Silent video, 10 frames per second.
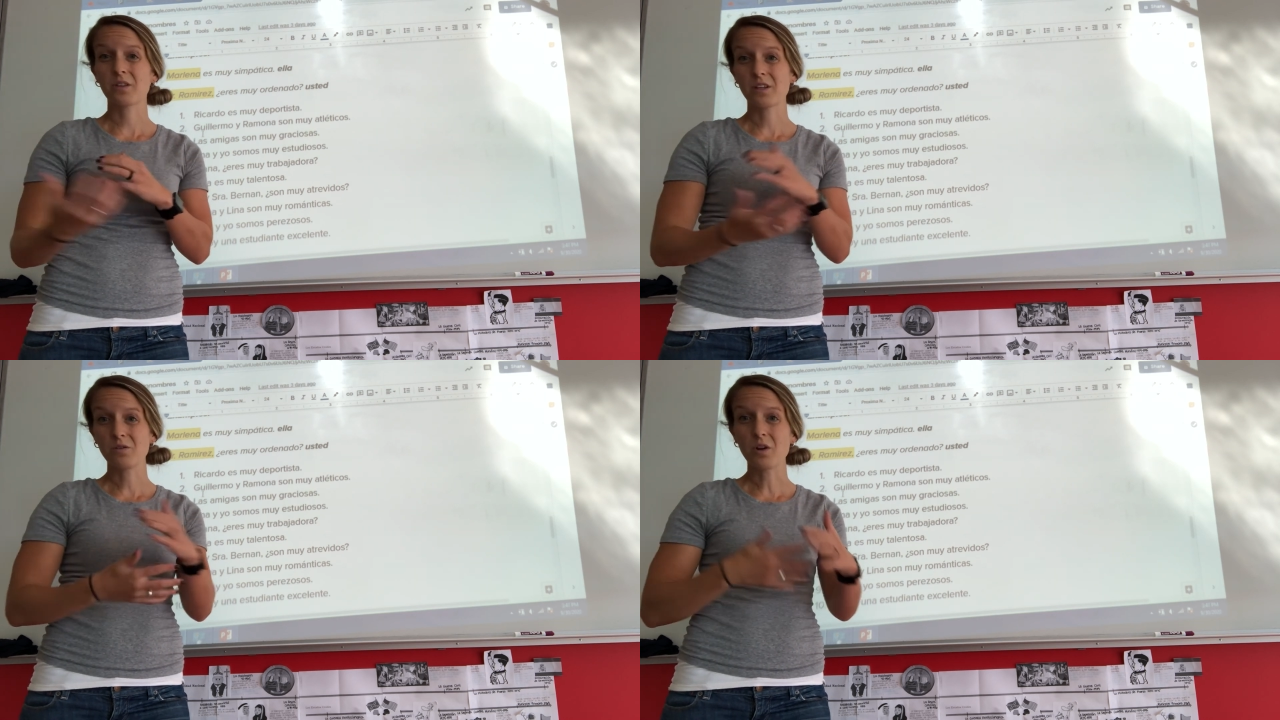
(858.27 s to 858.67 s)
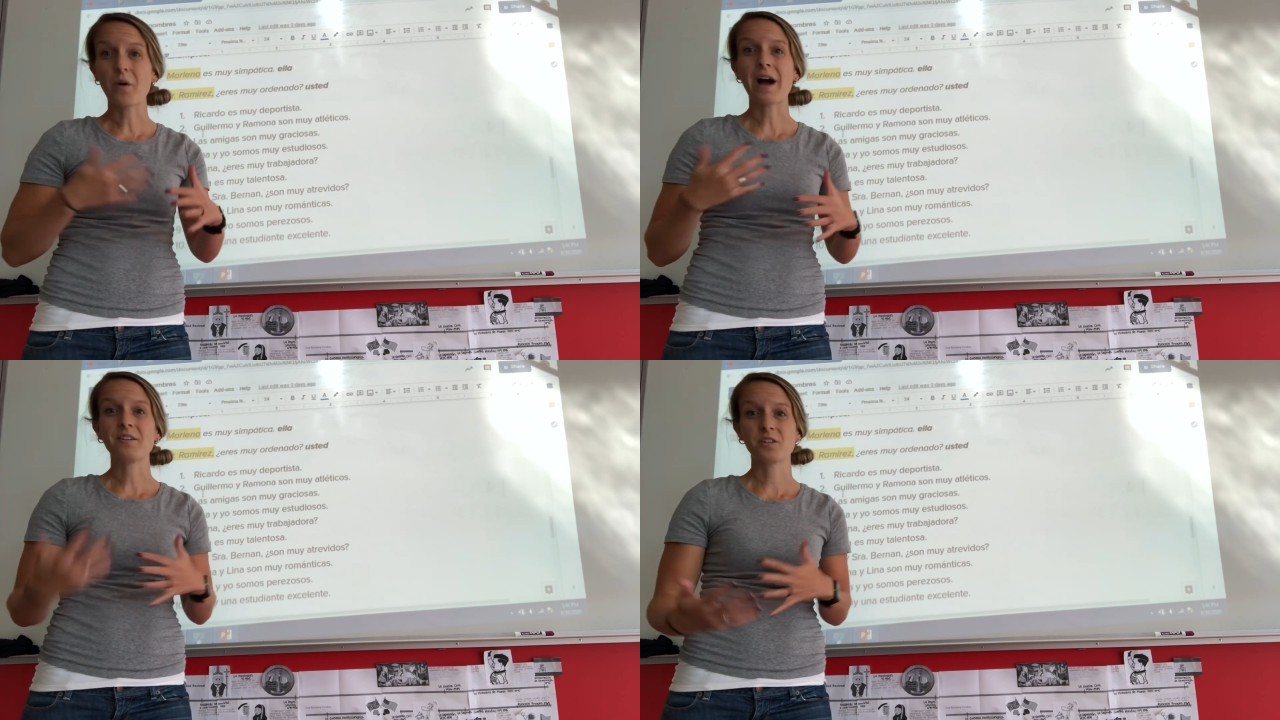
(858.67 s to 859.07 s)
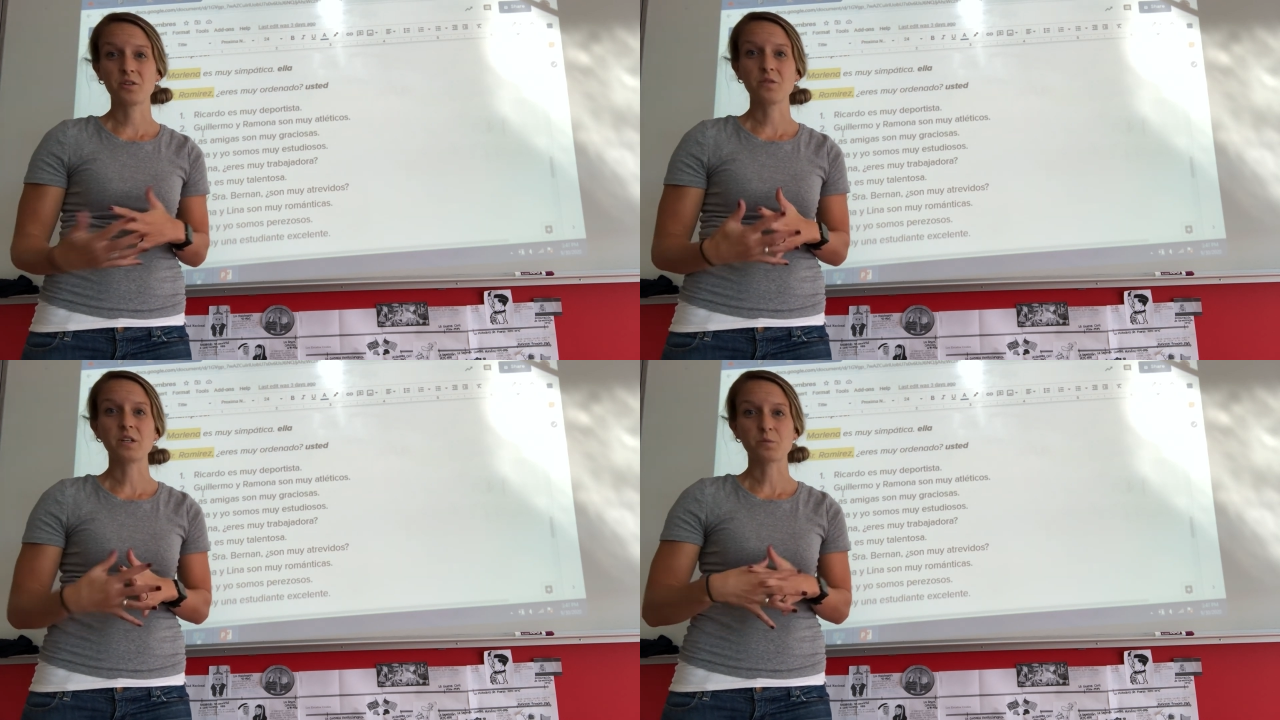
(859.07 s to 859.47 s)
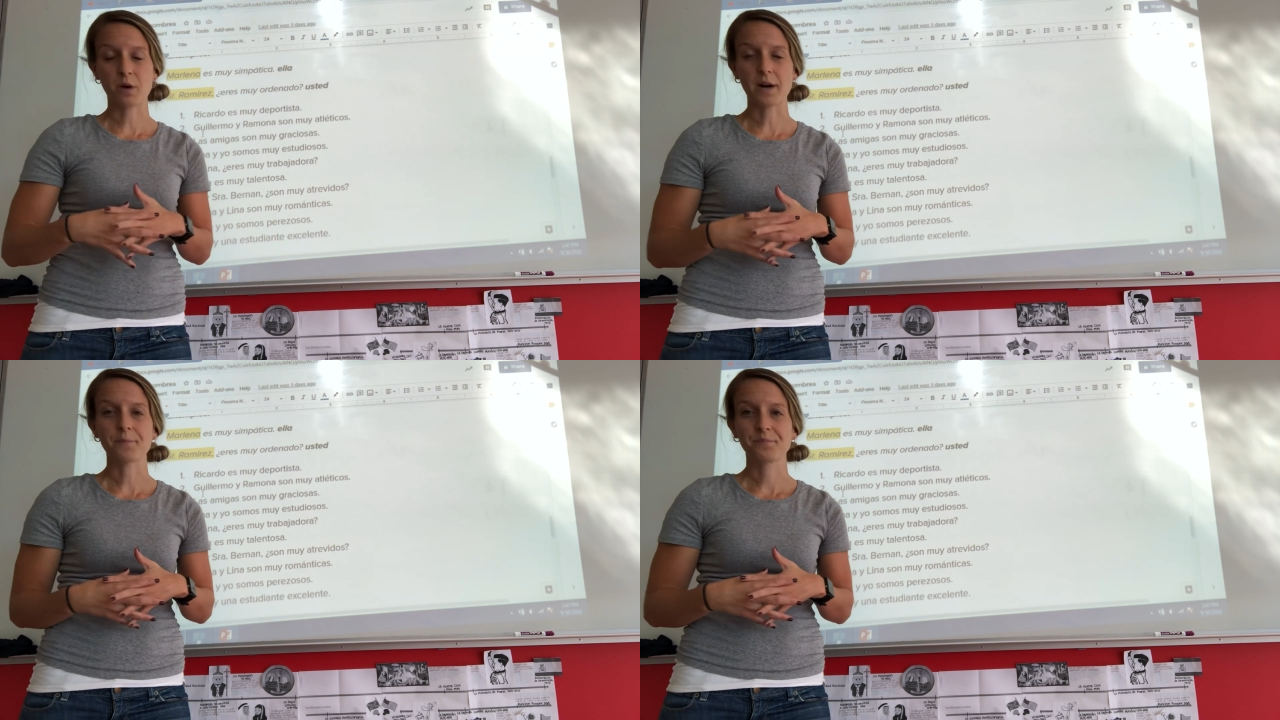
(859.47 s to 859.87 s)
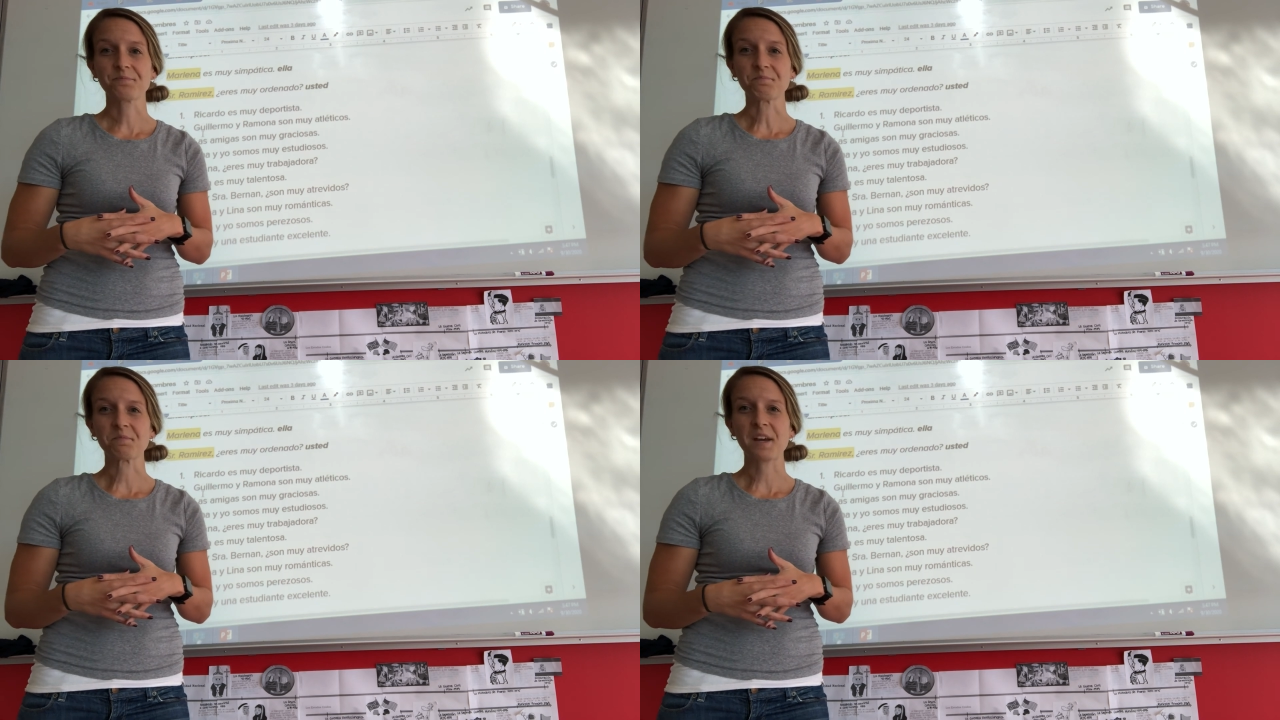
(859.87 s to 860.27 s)
that you know how to do this part,
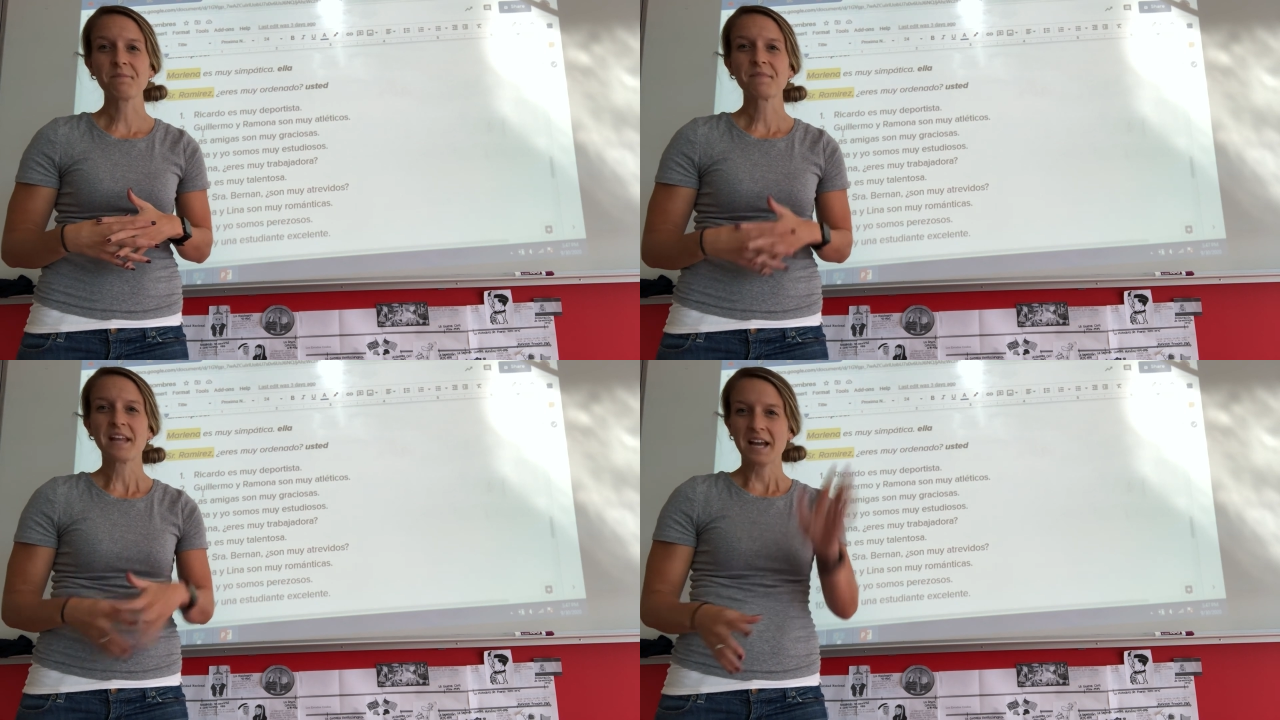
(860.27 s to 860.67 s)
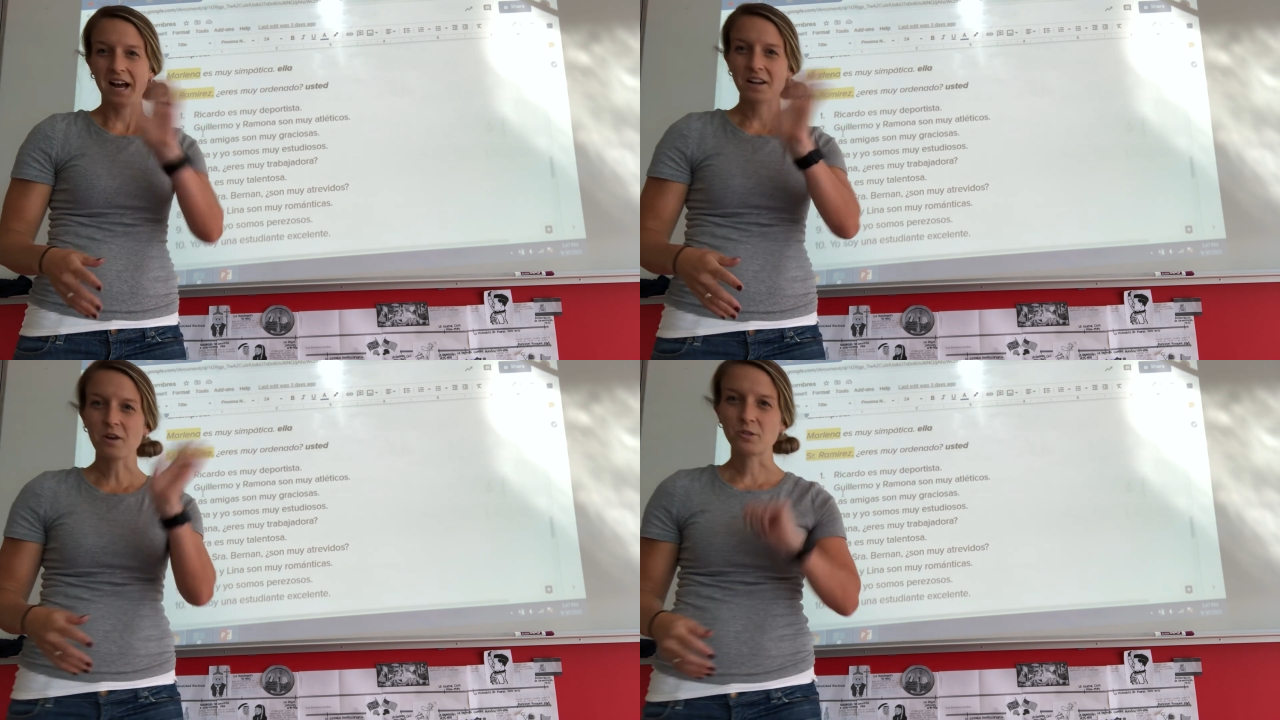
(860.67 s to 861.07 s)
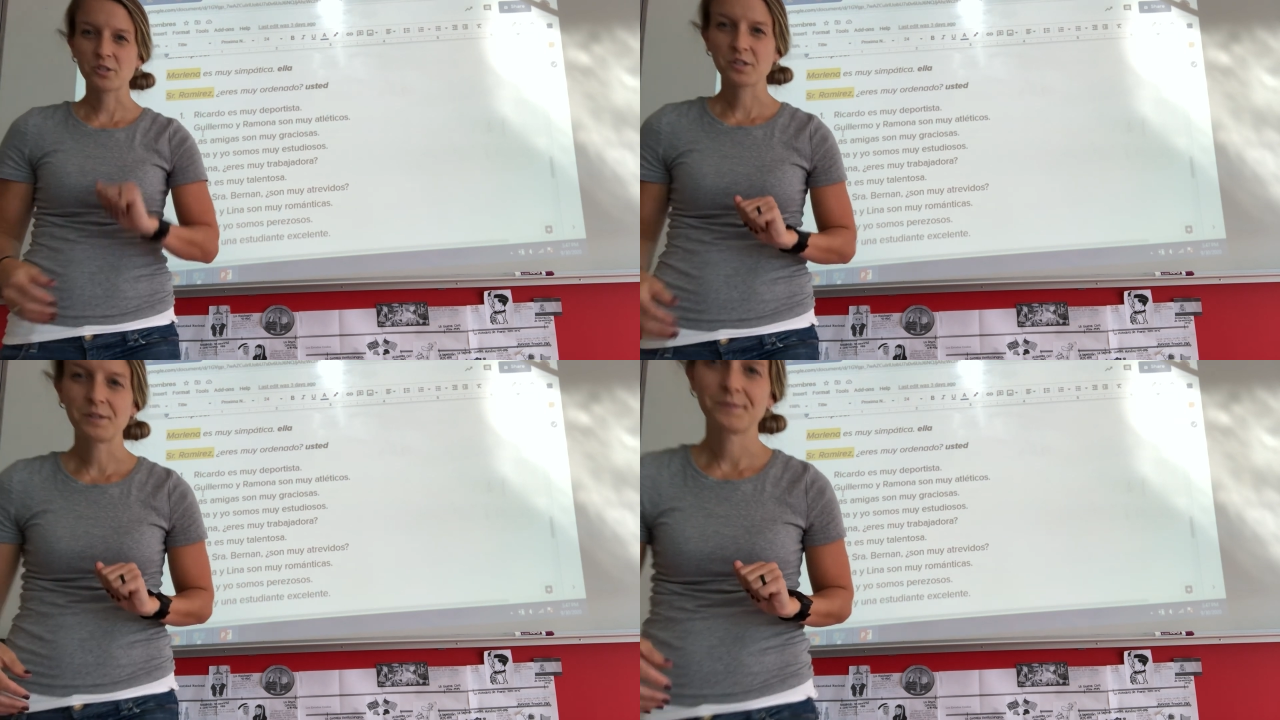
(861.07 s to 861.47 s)
okay? Adios.